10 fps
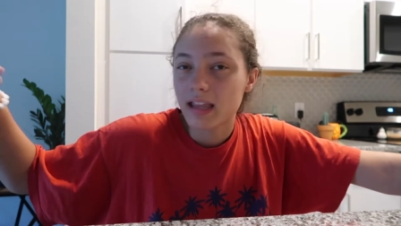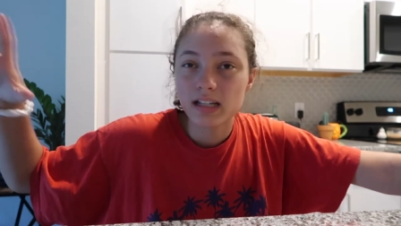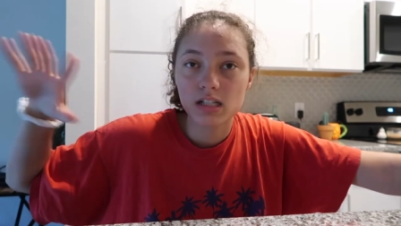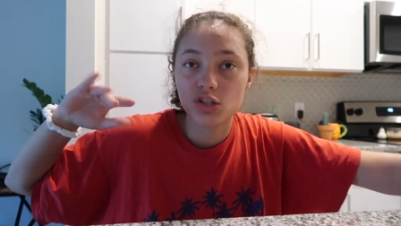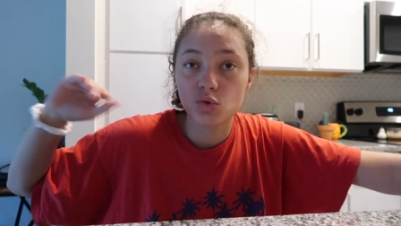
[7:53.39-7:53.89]
I
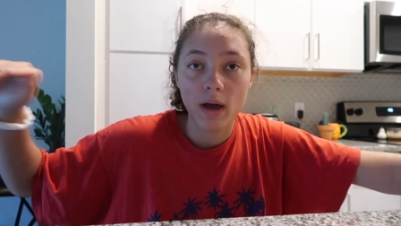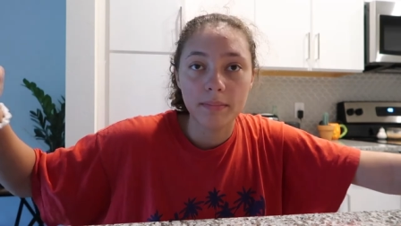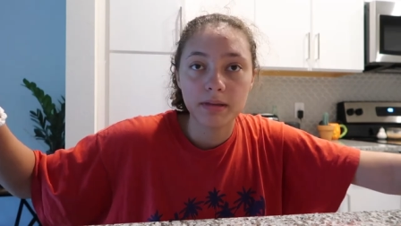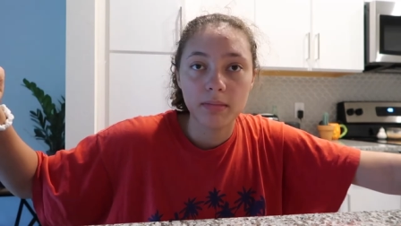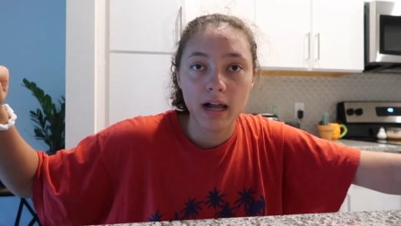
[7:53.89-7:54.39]
like
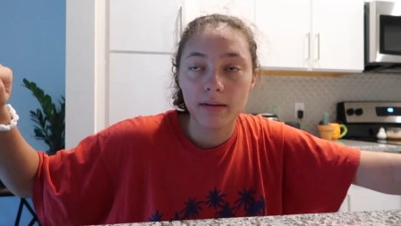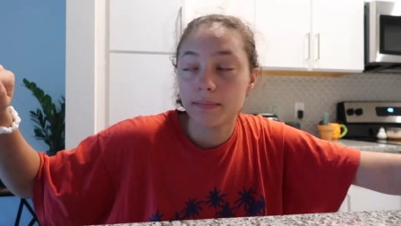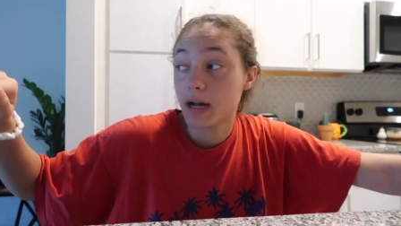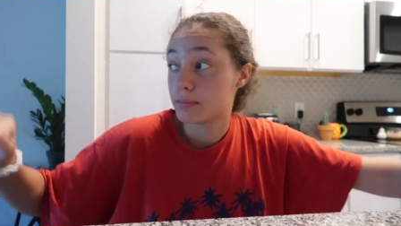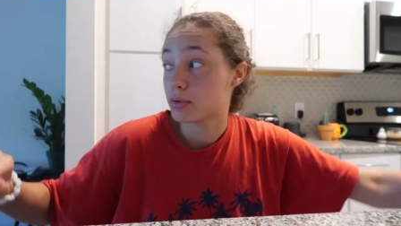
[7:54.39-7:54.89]
swept the
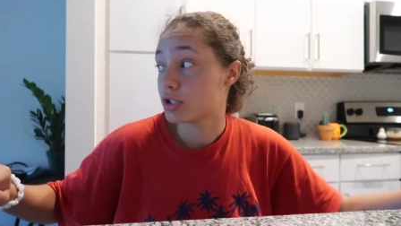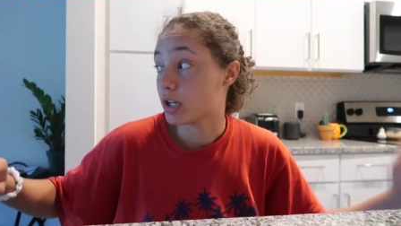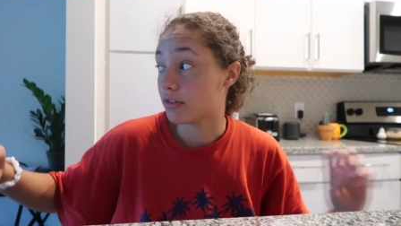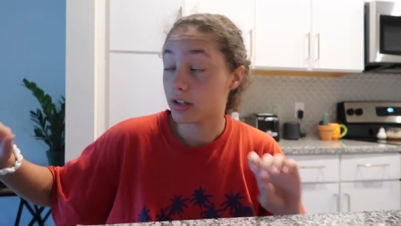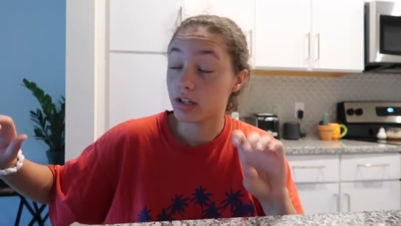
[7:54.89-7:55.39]
back back porch
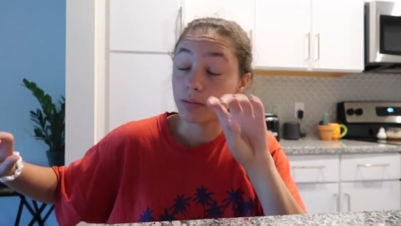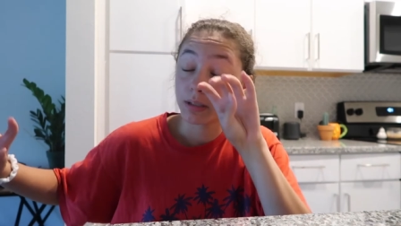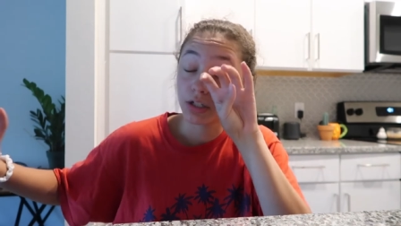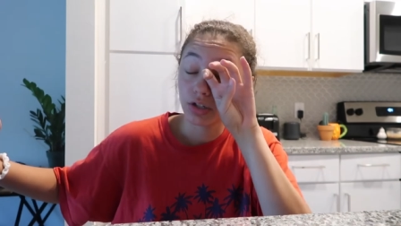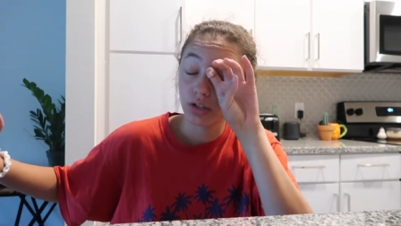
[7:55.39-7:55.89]
like really good
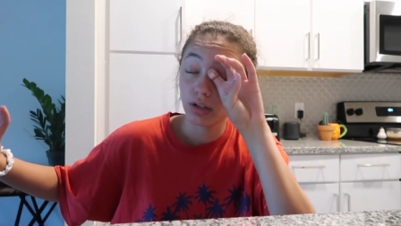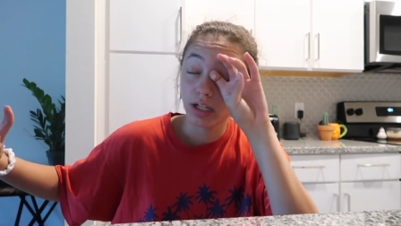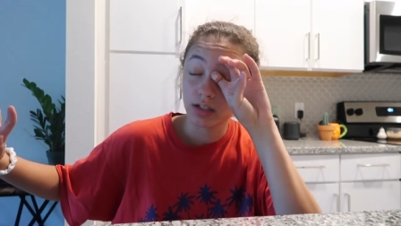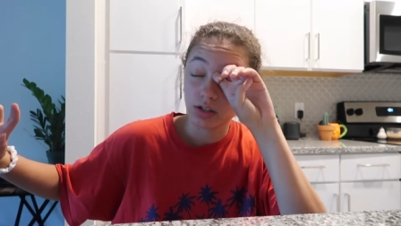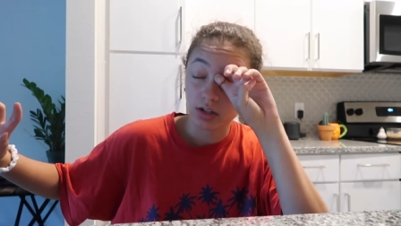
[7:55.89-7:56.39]
but there's still
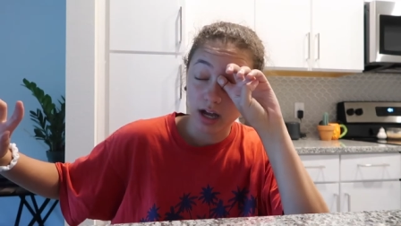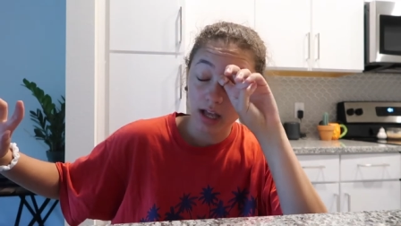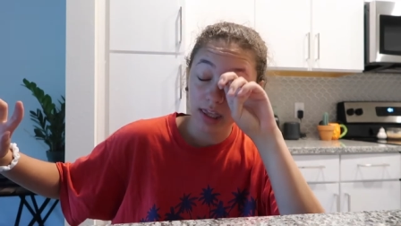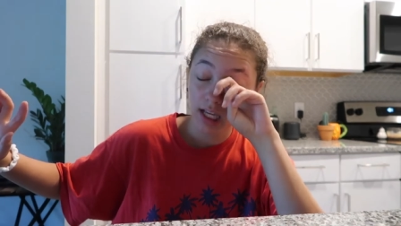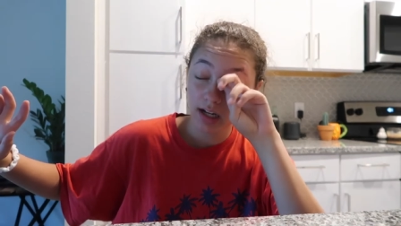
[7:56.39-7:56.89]
like dirt
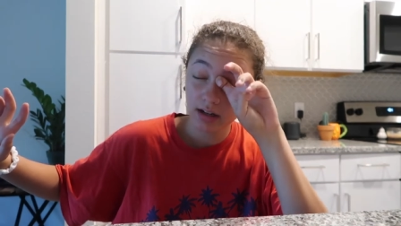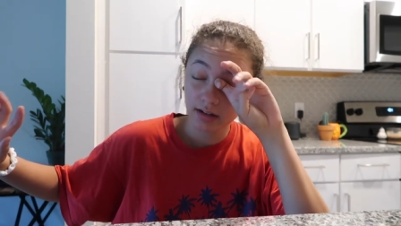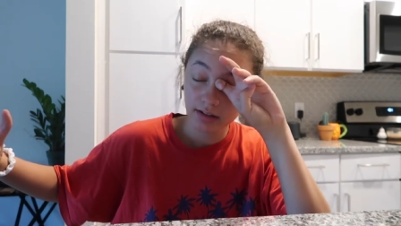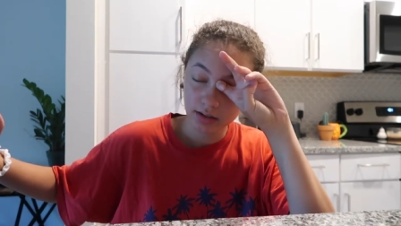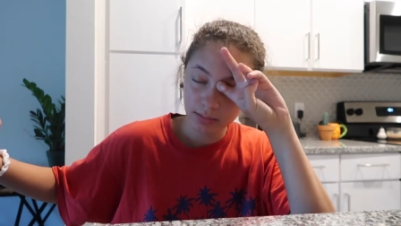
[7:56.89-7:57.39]
out
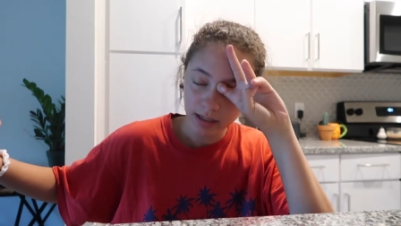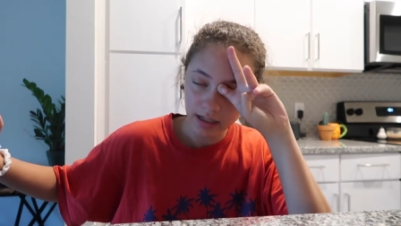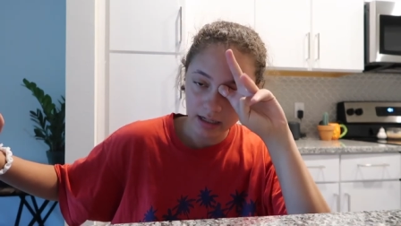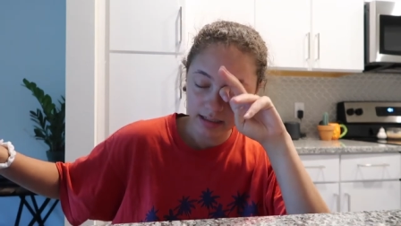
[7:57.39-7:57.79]
there a little bit